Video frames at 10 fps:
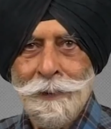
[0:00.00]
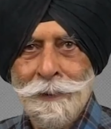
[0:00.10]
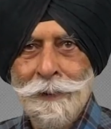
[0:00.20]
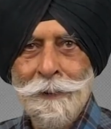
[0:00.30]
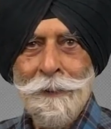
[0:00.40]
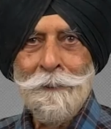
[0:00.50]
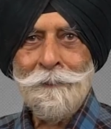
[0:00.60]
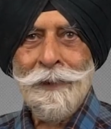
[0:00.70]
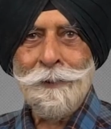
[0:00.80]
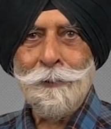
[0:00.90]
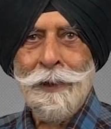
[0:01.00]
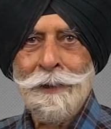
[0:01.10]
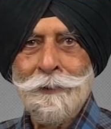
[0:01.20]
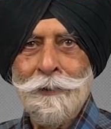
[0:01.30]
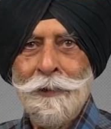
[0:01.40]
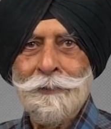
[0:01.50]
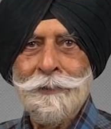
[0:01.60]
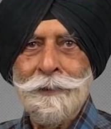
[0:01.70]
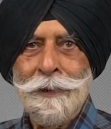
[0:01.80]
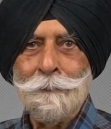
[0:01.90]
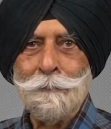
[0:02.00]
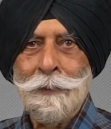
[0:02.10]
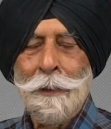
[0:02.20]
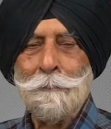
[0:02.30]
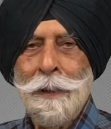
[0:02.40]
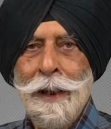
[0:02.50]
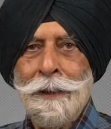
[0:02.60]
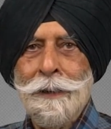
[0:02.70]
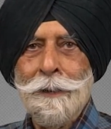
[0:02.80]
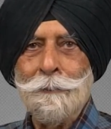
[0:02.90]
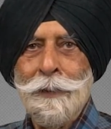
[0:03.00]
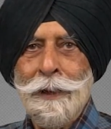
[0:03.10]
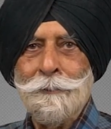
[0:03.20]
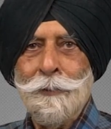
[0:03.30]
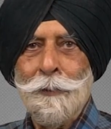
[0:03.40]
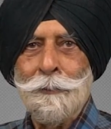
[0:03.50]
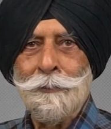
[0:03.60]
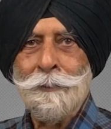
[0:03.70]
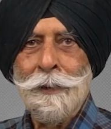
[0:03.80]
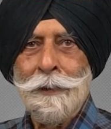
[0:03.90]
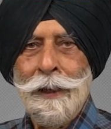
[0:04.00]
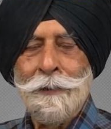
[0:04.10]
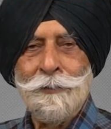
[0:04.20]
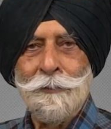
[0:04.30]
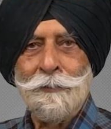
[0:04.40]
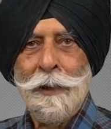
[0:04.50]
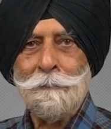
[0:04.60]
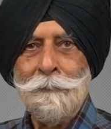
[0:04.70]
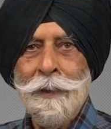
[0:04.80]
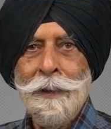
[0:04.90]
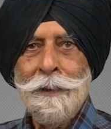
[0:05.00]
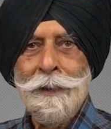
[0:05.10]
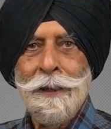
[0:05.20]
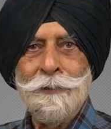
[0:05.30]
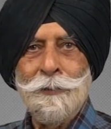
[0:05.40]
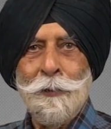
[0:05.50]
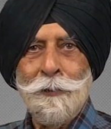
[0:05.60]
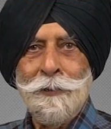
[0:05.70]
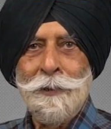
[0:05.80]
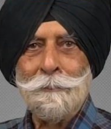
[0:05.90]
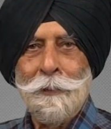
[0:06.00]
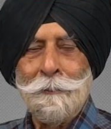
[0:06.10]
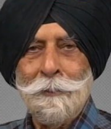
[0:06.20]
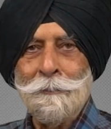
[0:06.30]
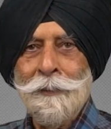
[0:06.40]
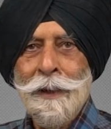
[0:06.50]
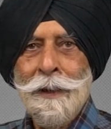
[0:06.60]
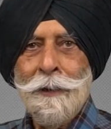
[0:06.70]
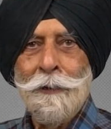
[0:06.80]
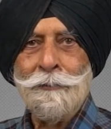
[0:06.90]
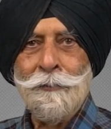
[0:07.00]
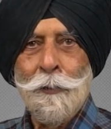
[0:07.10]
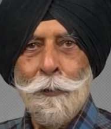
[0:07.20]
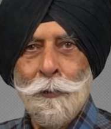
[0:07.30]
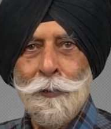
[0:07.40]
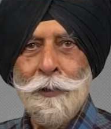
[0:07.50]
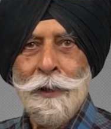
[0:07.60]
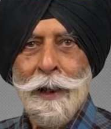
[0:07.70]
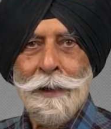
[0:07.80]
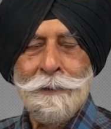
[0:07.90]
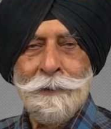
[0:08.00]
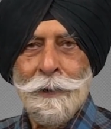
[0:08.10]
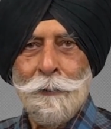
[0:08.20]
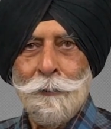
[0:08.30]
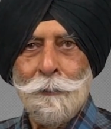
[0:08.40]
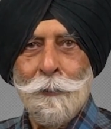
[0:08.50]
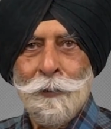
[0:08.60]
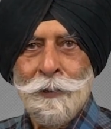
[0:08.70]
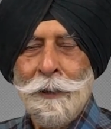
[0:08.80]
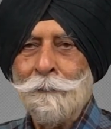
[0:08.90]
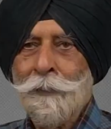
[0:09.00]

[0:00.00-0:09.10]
side. That you get across and come back, we give you a case of rum. That sorted the problem of cold and icy cold water.